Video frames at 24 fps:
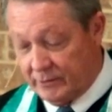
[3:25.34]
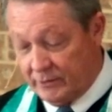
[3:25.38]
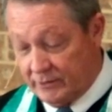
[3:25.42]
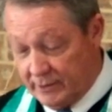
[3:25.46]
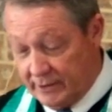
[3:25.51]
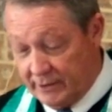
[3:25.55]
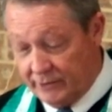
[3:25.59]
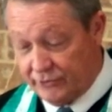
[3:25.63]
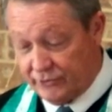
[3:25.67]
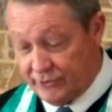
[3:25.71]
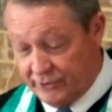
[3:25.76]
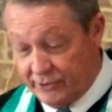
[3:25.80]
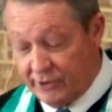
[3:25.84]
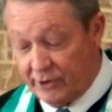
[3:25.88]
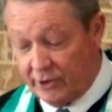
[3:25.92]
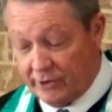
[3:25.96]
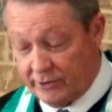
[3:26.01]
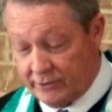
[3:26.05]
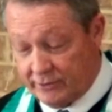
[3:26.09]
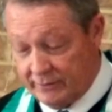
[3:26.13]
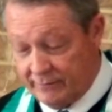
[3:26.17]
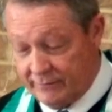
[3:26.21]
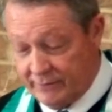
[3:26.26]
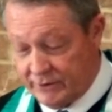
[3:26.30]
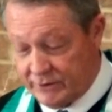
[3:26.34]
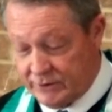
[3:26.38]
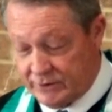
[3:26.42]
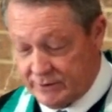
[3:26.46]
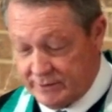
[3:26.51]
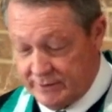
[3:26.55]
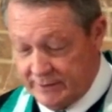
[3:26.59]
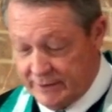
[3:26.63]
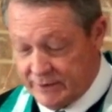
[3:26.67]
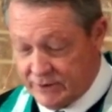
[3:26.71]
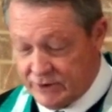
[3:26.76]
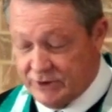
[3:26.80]
heals the daughter of
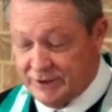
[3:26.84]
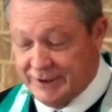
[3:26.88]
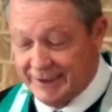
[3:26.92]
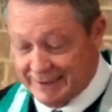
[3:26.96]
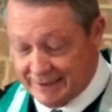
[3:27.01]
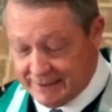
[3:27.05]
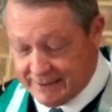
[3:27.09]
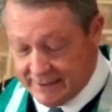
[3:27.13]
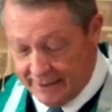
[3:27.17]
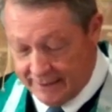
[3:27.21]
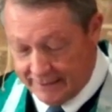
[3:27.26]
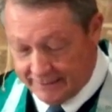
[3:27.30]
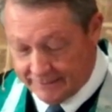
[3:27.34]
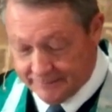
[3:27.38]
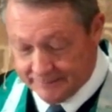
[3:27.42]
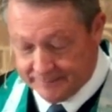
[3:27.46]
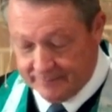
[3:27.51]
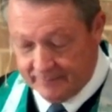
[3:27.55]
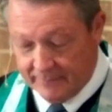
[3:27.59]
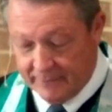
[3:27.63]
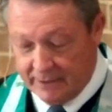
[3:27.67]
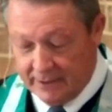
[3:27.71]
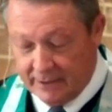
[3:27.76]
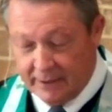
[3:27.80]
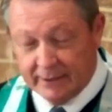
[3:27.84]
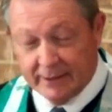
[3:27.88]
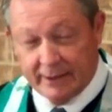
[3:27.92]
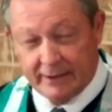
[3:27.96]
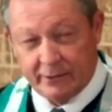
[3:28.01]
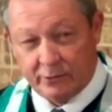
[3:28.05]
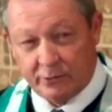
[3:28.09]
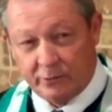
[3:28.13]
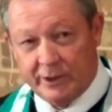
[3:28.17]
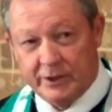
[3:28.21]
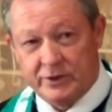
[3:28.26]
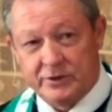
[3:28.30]
this Gentile. Now,
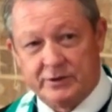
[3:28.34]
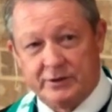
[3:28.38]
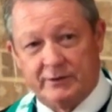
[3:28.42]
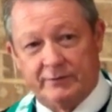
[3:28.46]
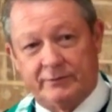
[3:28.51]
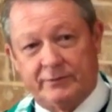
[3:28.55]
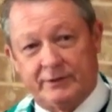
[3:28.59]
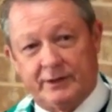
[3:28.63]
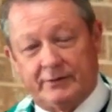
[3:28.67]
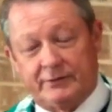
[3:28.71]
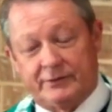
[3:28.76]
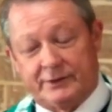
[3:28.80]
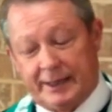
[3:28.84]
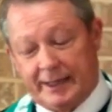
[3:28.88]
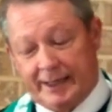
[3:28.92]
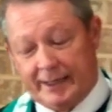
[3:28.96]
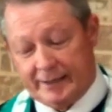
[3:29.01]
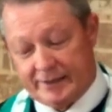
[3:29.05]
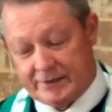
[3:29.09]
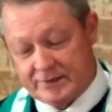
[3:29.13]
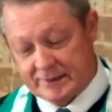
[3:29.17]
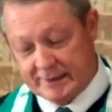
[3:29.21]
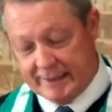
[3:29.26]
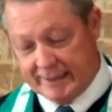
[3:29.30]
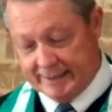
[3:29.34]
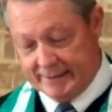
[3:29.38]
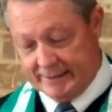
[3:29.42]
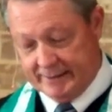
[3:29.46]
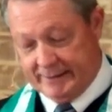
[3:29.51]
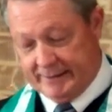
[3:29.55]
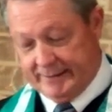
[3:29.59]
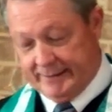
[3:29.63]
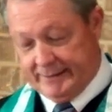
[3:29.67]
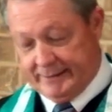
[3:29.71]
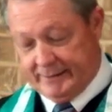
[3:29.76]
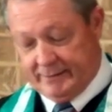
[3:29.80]
the region of Tyre and Sidon,
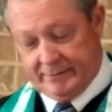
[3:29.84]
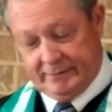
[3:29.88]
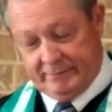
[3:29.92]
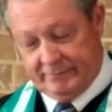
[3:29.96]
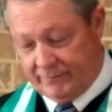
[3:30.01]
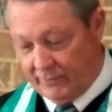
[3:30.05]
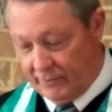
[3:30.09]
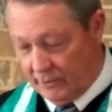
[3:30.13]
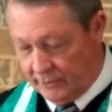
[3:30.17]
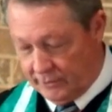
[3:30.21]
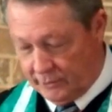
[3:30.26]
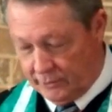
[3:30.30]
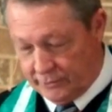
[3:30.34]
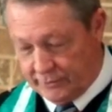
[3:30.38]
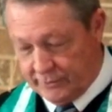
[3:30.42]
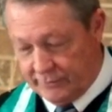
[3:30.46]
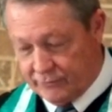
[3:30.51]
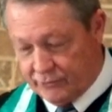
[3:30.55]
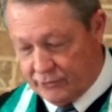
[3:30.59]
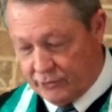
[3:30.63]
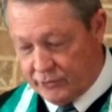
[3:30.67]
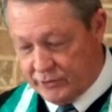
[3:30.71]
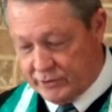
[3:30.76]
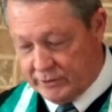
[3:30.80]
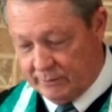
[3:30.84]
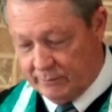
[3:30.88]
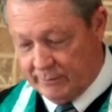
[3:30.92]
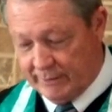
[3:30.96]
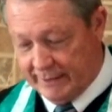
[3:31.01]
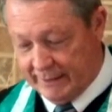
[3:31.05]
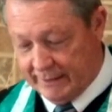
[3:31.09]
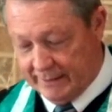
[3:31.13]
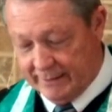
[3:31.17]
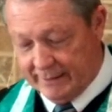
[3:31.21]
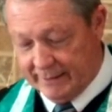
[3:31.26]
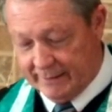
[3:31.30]
far north of Jerusalem
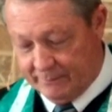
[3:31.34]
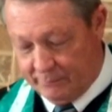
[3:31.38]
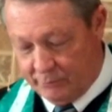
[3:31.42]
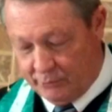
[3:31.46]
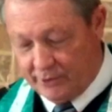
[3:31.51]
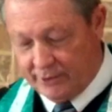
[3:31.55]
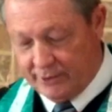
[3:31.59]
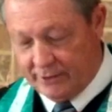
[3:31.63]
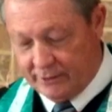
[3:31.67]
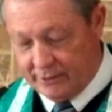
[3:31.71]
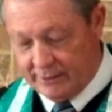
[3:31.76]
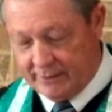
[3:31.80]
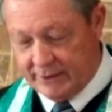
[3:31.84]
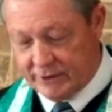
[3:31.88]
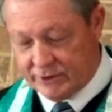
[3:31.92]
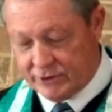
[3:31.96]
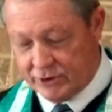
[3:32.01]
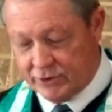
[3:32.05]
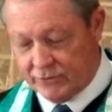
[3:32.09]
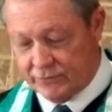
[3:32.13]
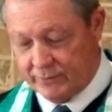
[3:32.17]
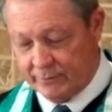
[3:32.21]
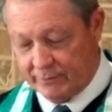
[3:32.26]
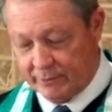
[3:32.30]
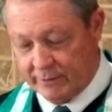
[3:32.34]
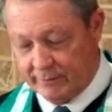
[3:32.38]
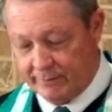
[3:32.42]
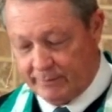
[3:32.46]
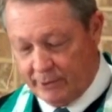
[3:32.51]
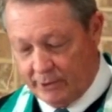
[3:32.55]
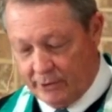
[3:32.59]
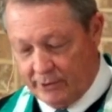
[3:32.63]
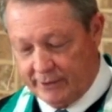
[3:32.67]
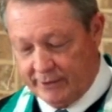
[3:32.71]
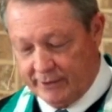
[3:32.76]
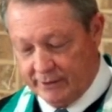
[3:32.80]
and a pretty good distance from
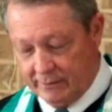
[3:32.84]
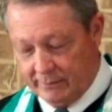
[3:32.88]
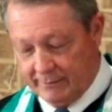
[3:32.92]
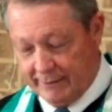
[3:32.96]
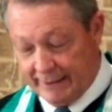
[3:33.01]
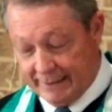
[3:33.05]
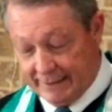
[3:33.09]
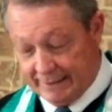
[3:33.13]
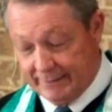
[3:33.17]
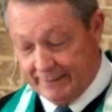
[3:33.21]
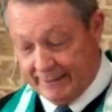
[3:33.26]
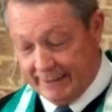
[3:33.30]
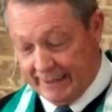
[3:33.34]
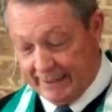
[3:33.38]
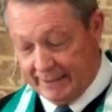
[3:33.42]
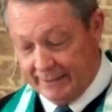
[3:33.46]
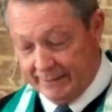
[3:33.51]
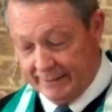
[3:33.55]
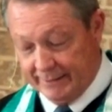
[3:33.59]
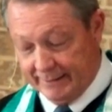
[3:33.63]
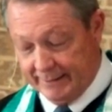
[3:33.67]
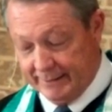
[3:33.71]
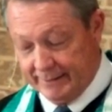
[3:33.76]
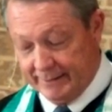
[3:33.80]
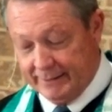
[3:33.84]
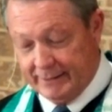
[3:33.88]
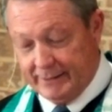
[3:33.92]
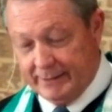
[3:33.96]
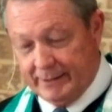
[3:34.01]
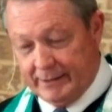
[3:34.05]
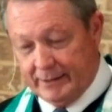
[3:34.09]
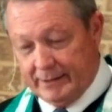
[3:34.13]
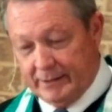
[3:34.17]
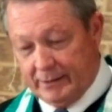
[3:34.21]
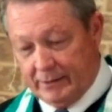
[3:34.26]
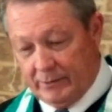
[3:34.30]
Capernaum and Galilee,
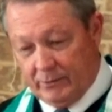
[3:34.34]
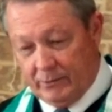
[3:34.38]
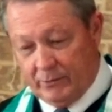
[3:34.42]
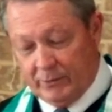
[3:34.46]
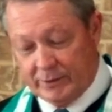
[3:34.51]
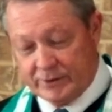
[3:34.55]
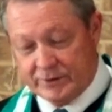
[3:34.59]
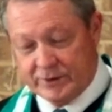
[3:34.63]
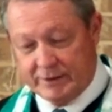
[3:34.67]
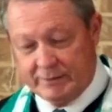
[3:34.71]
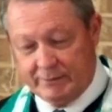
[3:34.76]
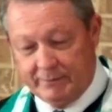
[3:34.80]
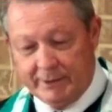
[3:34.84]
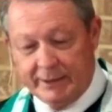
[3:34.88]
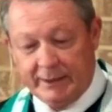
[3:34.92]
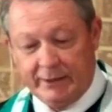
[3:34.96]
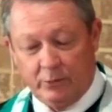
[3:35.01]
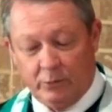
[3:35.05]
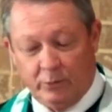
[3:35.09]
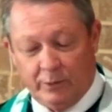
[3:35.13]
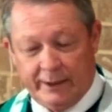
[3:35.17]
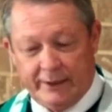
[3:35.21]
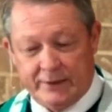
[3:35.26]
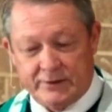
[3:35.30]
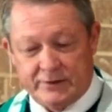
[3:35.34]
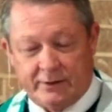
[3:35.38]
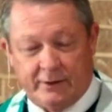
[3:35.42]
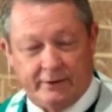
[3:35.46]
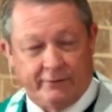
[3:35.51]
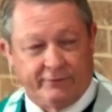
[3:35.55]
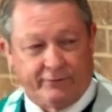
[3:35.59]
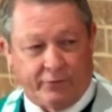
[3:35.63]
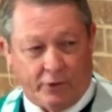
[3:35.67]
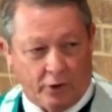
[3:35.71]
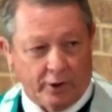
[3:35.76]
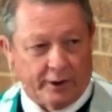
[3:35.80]
was in many ways a
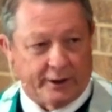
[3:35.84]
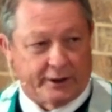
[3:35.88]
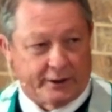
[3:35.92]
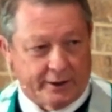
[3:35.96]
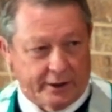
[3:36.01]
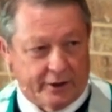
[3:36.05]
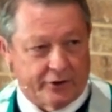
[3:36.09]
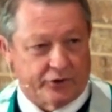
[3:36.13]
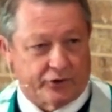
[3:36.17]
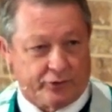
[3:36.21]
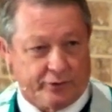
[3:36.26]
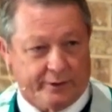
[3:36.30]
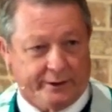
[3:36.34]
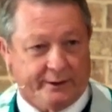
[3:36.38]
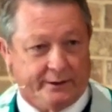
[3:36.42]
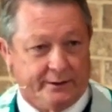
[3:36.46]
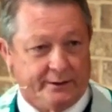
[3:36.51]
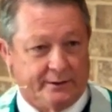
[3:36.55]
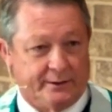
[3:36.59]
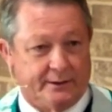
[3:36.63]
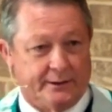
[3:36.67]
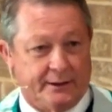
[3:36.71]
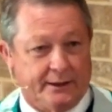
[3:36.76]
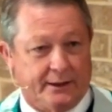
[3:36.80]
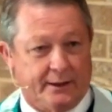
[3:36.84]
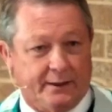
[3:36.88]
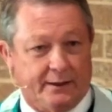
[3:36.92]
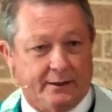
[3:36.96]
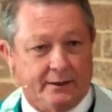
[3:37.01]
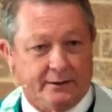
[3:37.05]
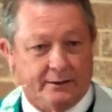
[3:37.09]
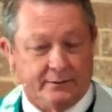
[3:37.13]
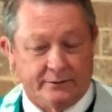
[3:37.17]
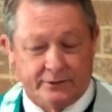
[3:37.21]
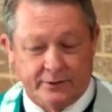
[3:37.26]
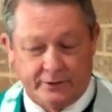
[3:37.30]
foreign country
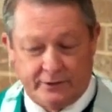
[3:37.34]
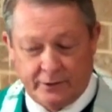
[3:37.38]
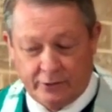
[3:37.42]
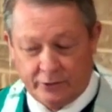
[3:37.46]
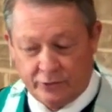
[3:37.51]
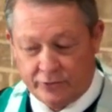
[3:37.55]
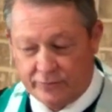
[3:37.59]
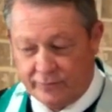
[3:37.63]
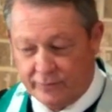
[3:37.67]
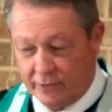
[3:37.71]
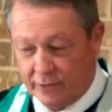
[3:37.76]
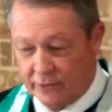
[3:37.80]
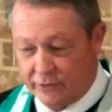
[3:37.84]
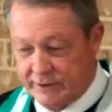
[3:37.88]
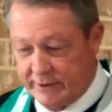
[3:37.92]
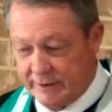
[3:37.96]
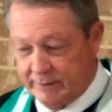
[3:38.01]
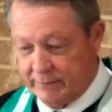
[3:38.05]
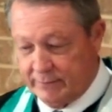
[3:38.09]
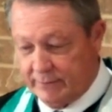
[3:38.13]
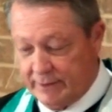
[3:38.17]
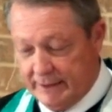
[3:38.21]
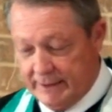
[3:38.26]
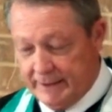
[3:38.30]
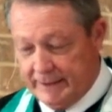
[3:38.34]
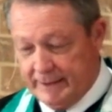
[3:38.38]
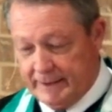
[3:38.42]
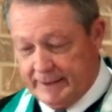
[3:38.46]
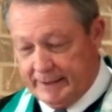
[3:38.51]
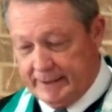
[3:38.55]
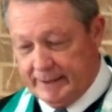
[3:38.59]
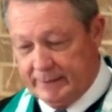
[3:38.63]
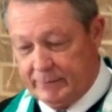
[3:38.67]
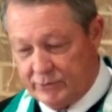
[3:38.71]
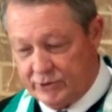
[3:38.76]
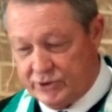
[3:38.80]
to those folks.
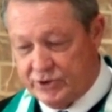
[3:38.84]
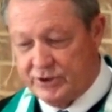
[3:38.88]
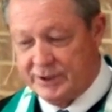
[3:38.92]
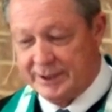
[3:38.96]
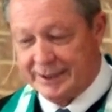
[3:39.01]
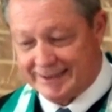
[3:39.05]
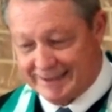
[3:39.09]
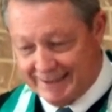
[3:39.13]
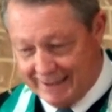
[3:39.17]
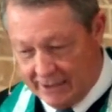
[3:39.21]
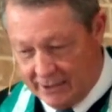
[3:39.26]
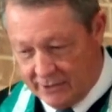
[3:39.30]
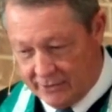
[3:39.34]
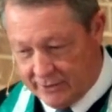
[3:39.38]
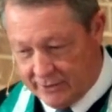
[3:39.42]
It was Gentile